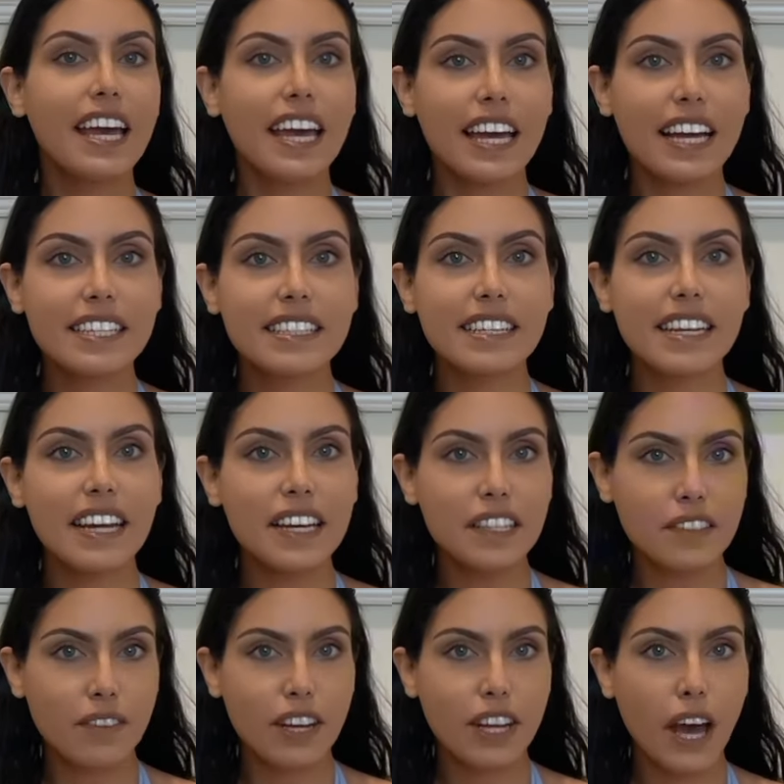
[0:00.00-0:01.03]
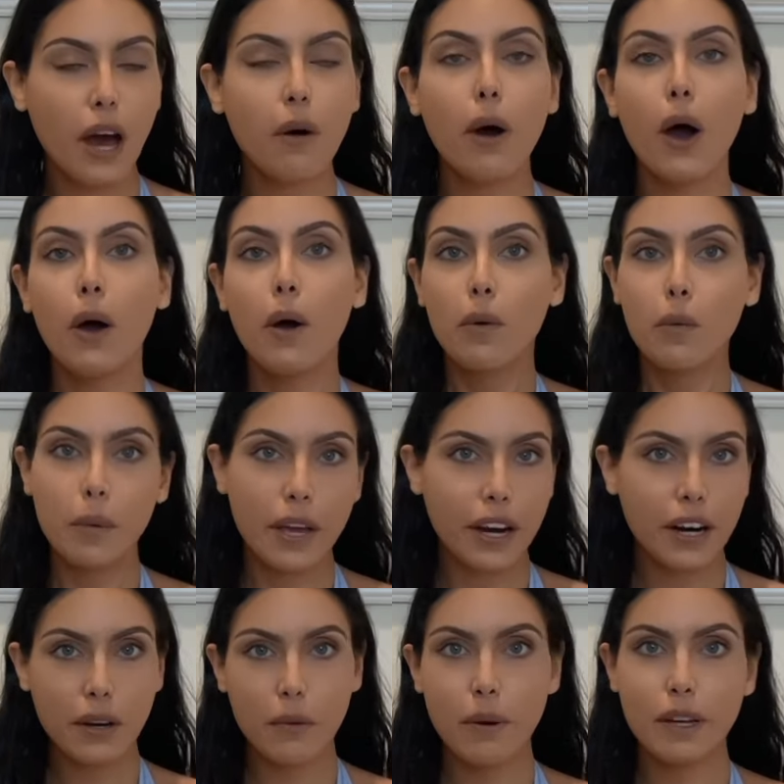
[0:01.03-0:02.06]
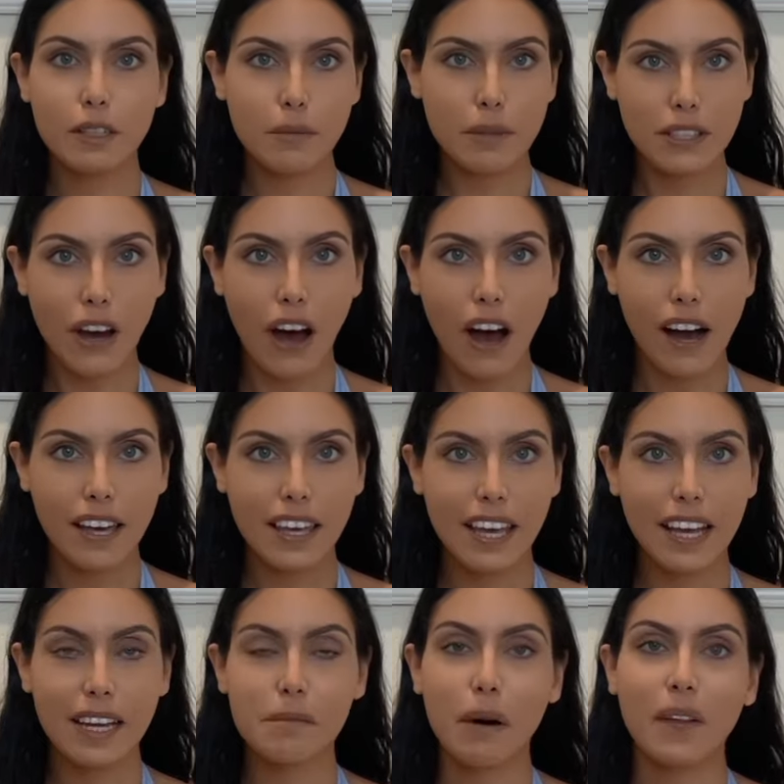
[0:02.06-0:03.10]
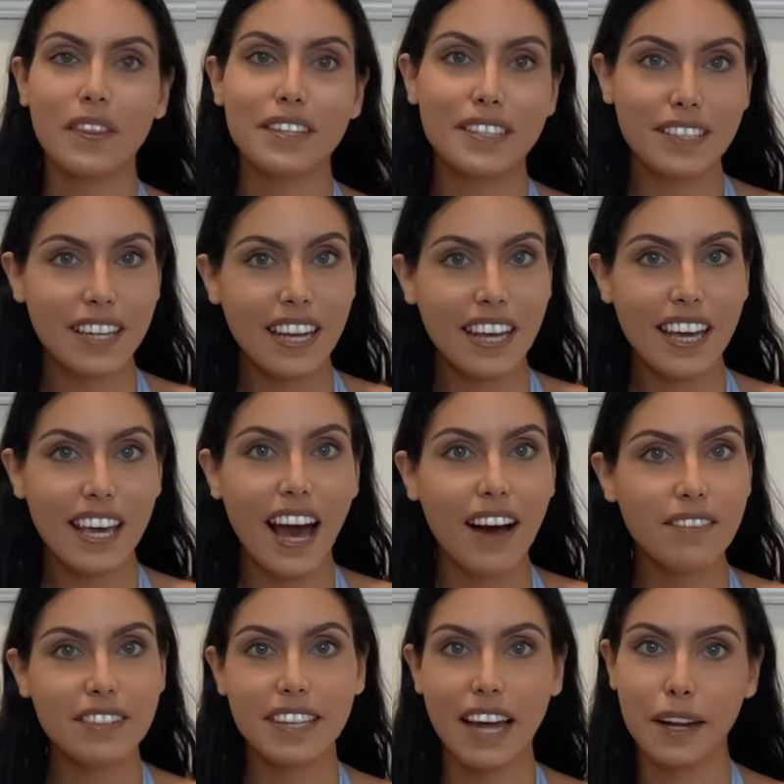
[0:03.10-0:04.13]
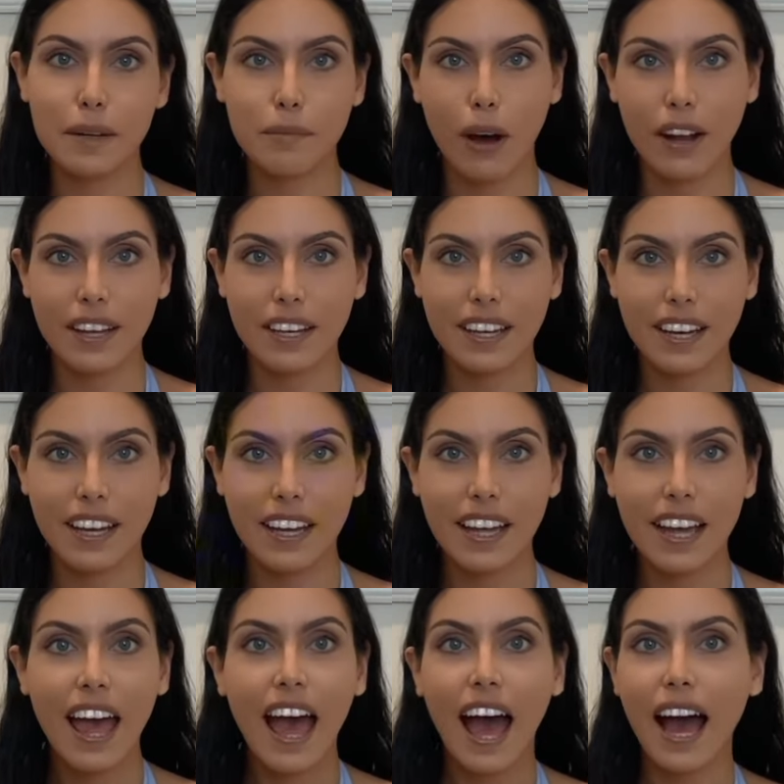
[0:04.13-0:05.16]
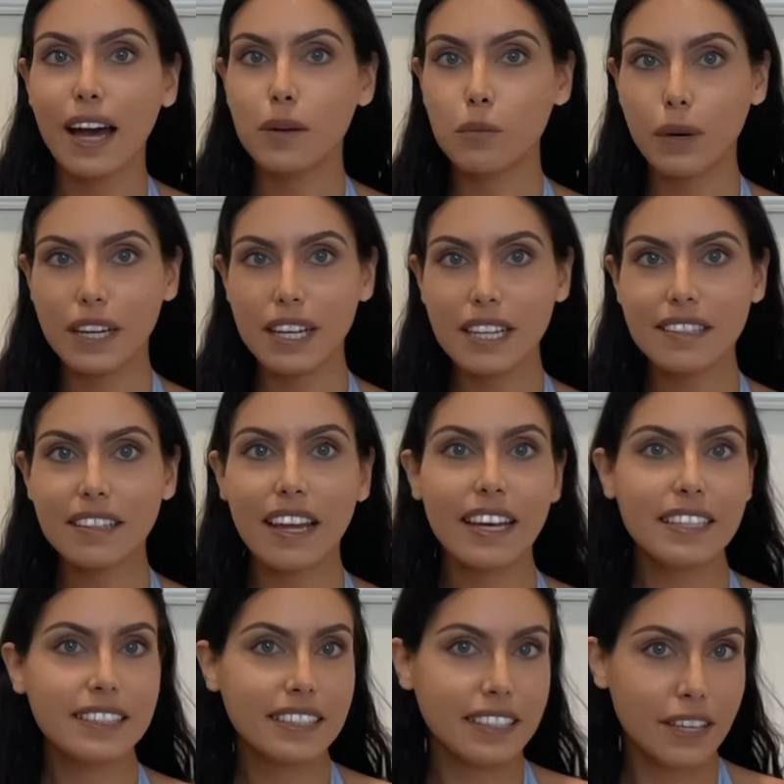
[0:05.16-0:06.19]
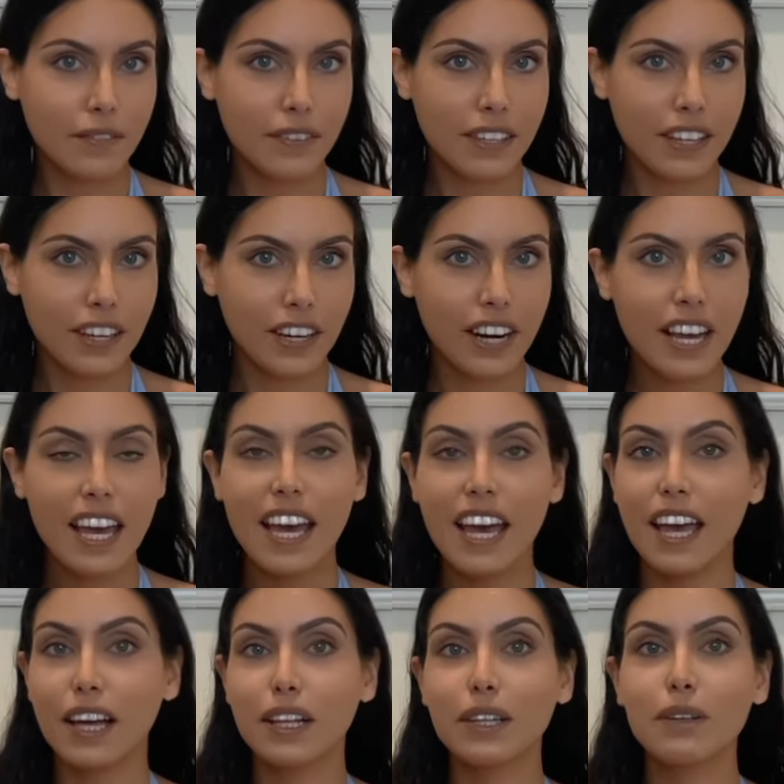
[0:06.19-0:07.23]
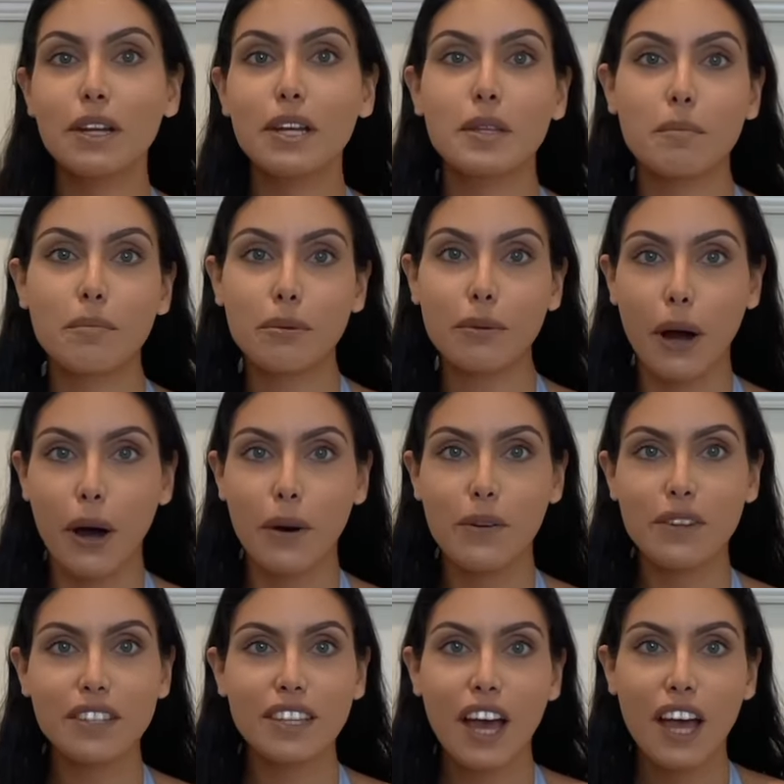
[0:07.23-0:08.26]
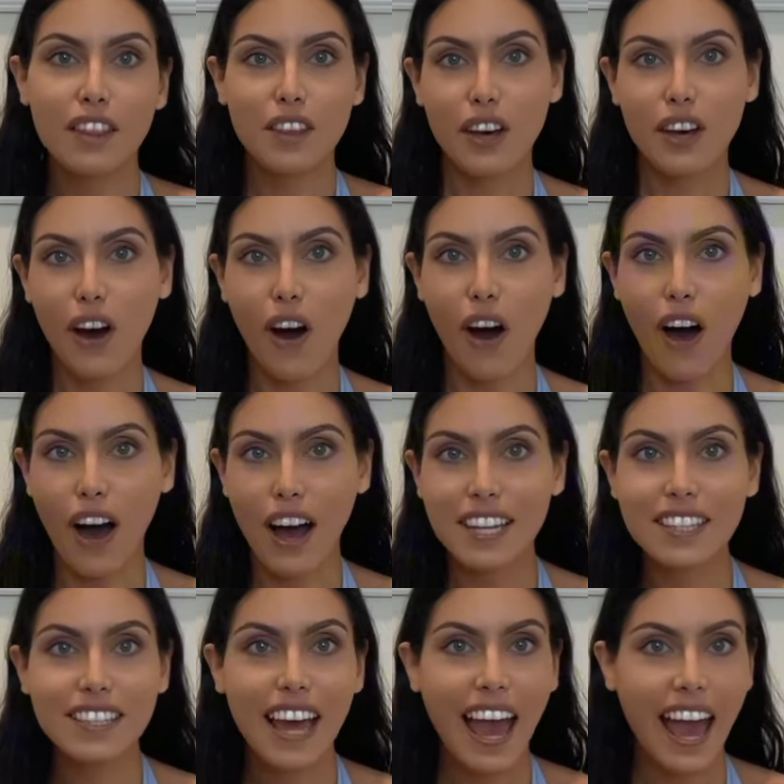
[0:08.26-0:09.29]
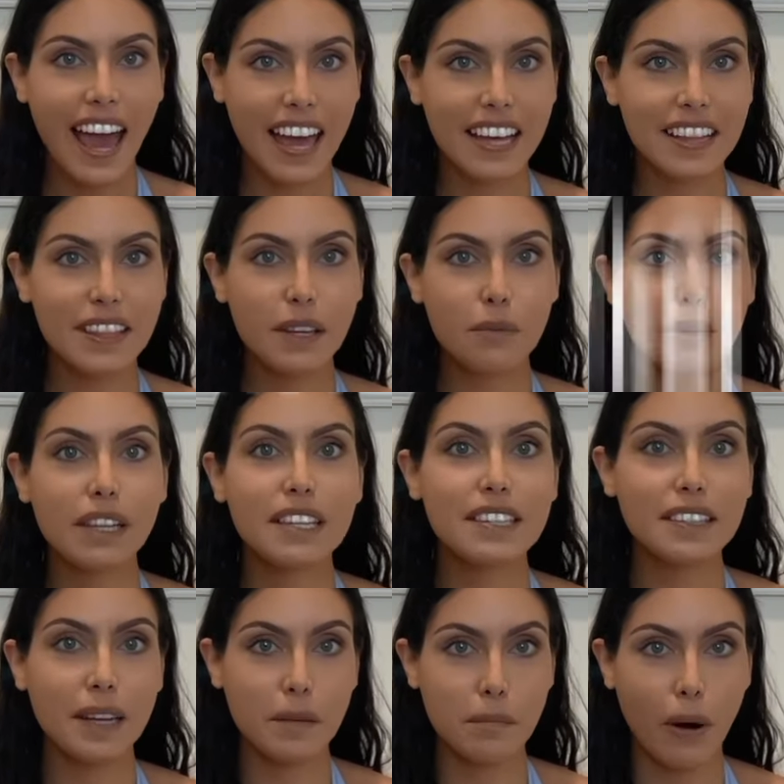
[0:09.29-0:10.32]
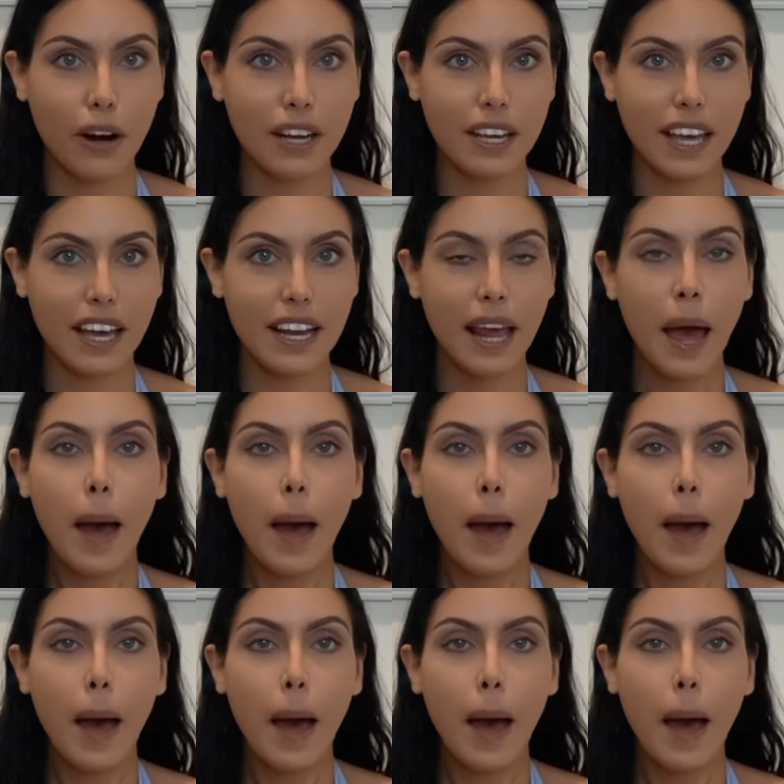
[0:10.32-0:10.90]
In today's video, we are going to be talking about the city of Santa Monica and what it's like to live here, including the pros, the cons, and the real estate market.